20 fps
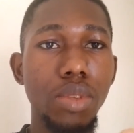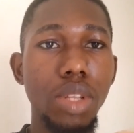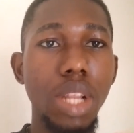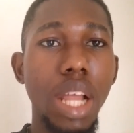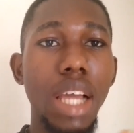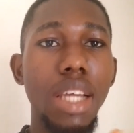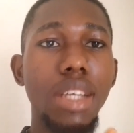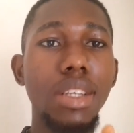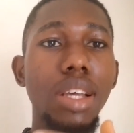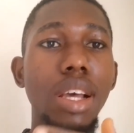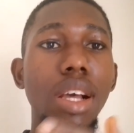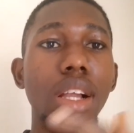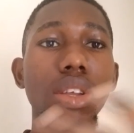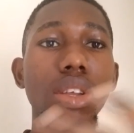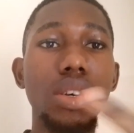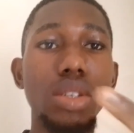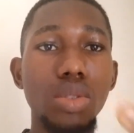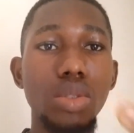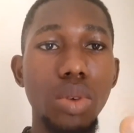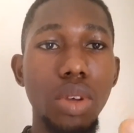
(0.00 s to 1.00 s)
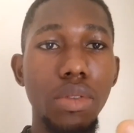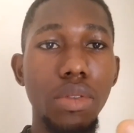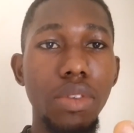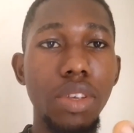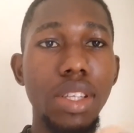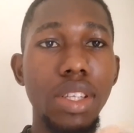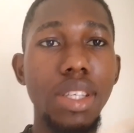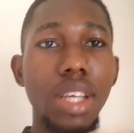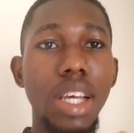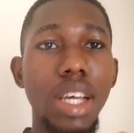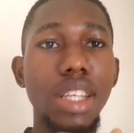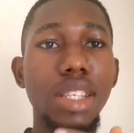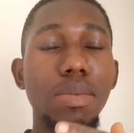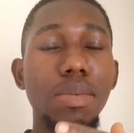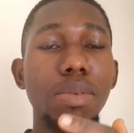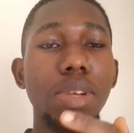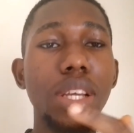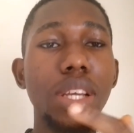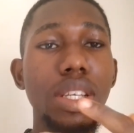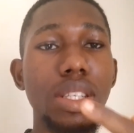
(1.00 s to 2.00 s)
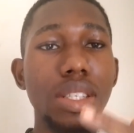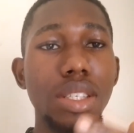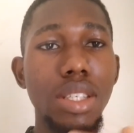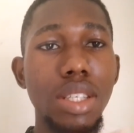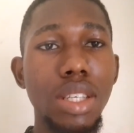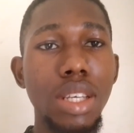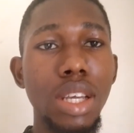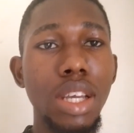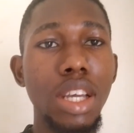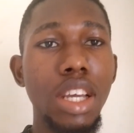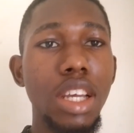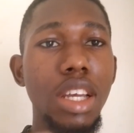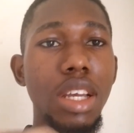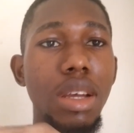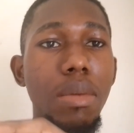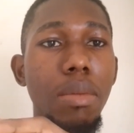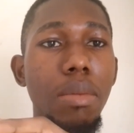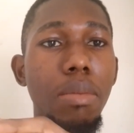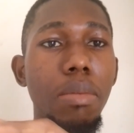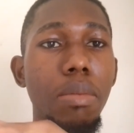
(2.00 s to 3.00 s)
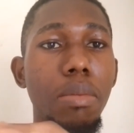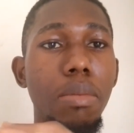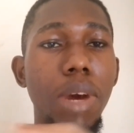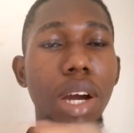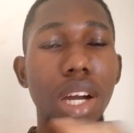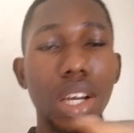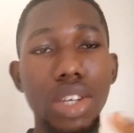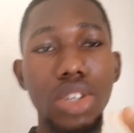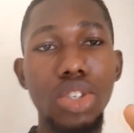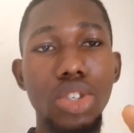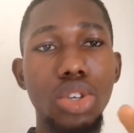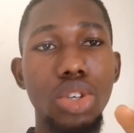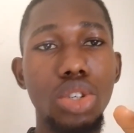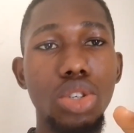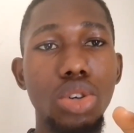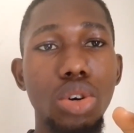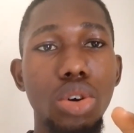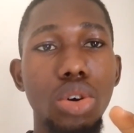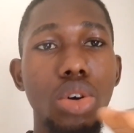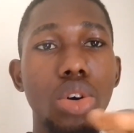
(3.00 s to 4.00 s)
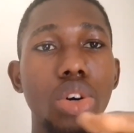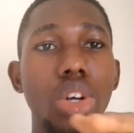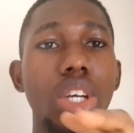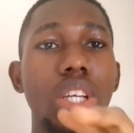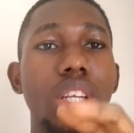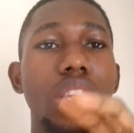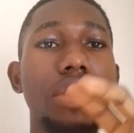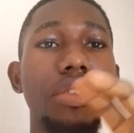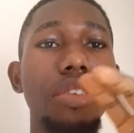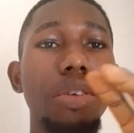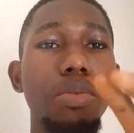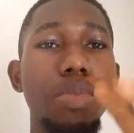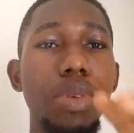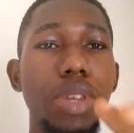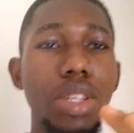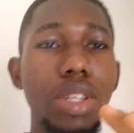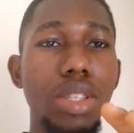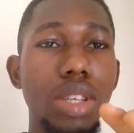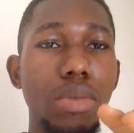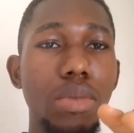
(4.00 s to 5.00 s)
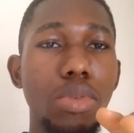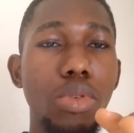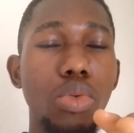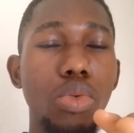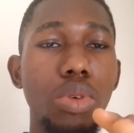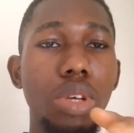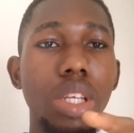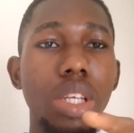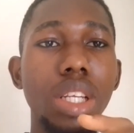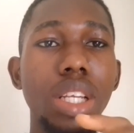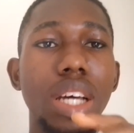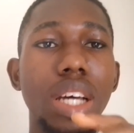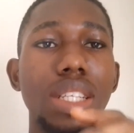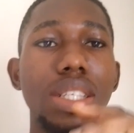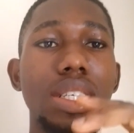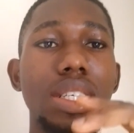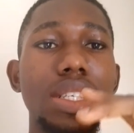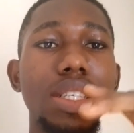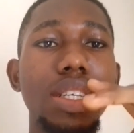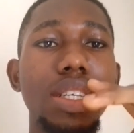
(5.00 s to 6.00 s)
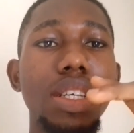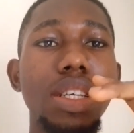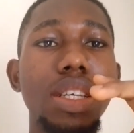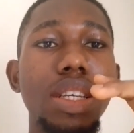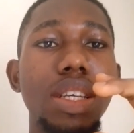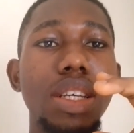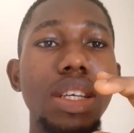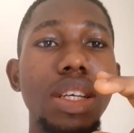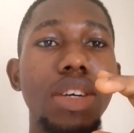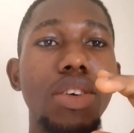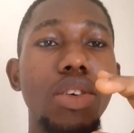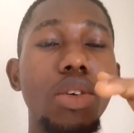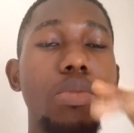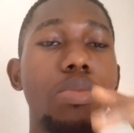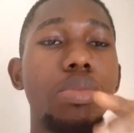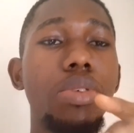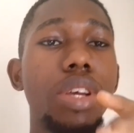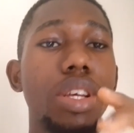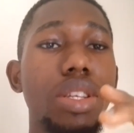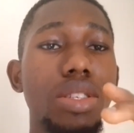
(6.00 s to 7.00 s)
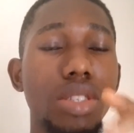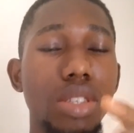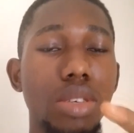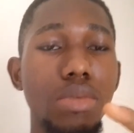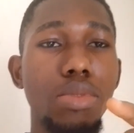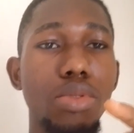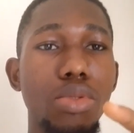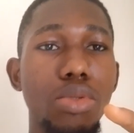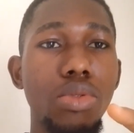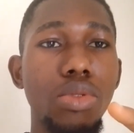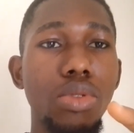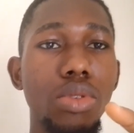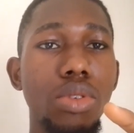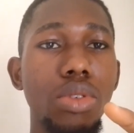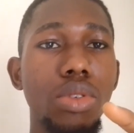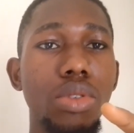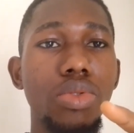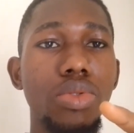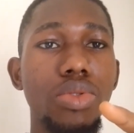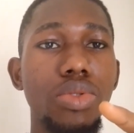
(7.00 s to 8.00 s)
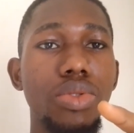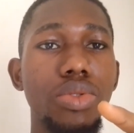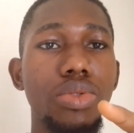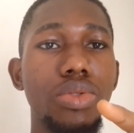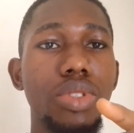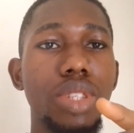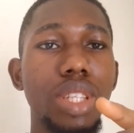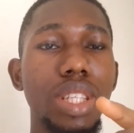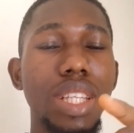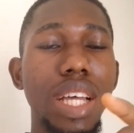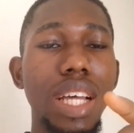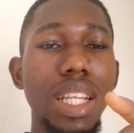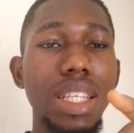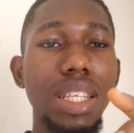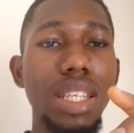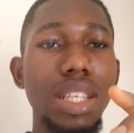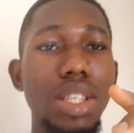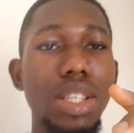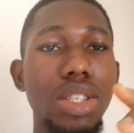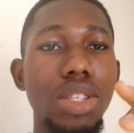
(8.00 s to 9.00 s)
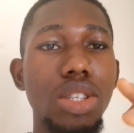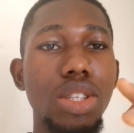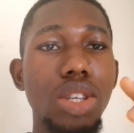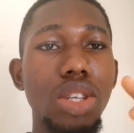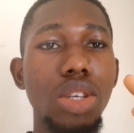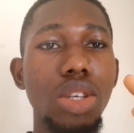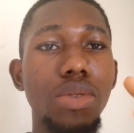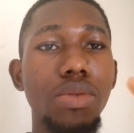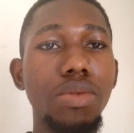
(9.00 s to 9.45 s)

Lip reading: Like Elliott wave, it explains market structure in a repeatable way that is comprehensible. That is the